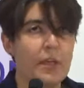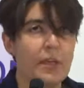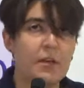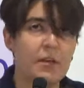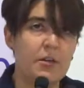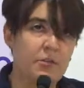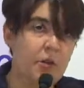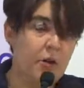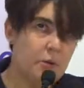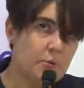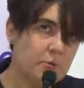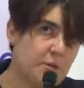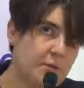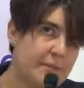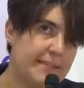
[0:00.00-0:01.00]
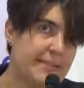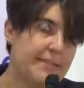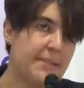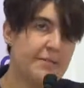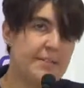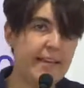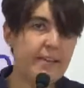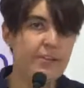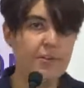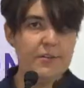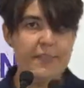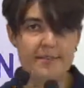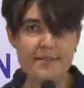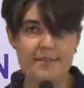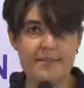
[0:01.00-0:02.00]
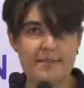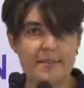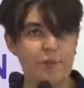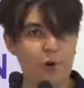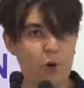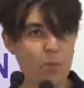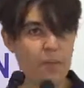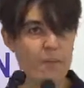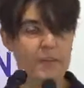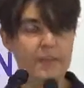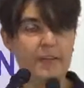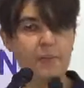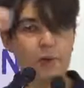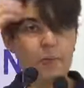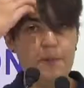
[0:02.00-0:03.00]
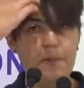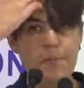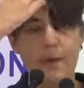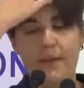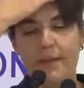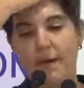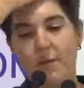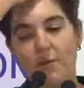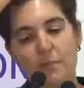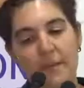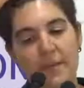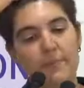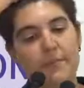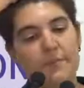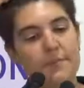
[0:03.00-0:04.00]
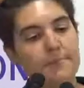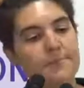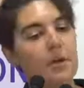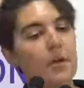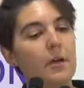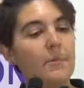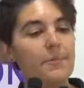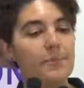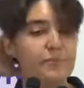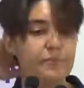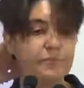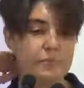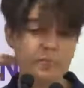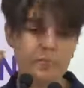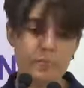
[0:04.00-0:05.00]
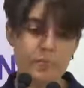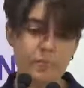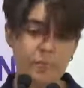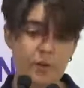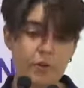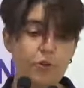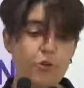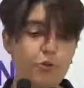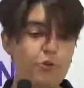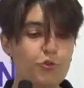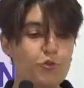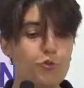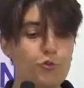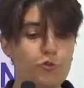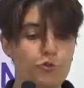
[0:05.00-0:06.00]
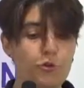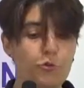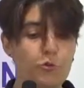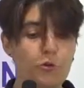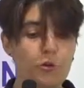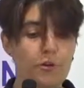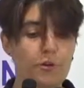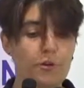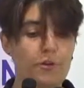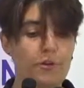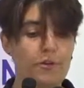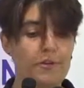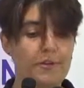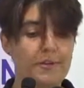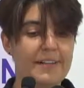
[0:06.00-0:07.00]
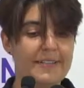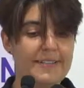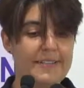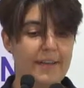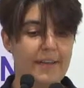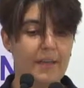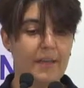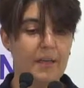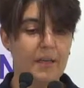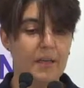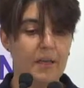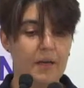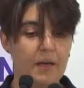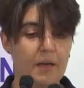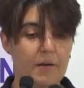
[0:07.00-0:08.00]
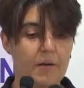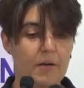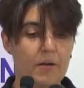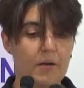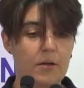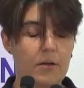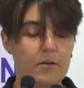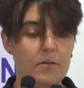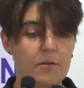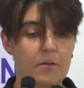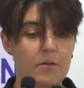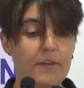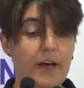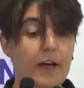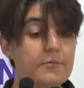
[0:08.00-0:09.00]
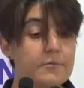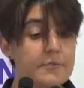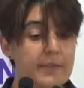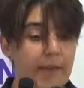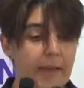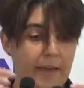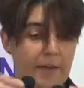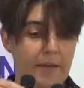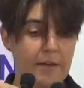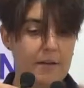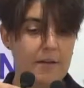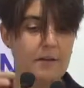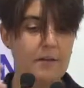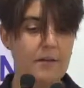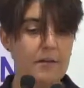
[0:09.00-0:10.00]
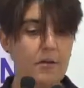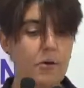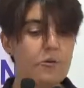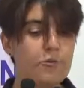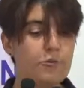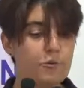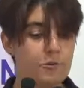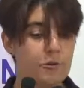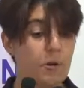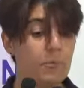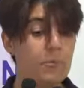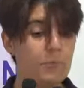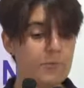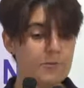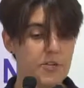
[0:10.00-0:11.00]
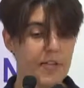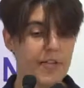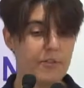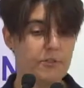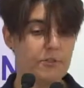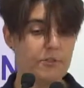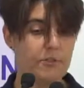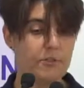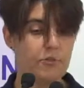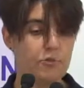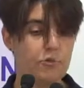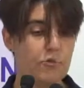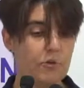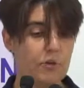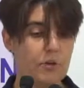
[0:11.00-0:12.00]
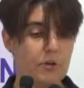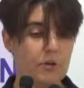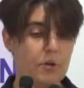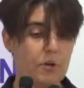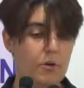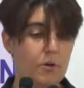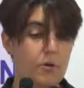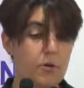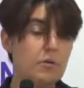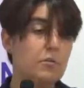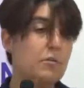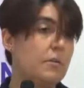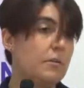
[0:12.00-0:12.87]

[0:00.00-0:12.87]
No, so that's a sector that is developing right now, because so to let's say downscale all those global projections to local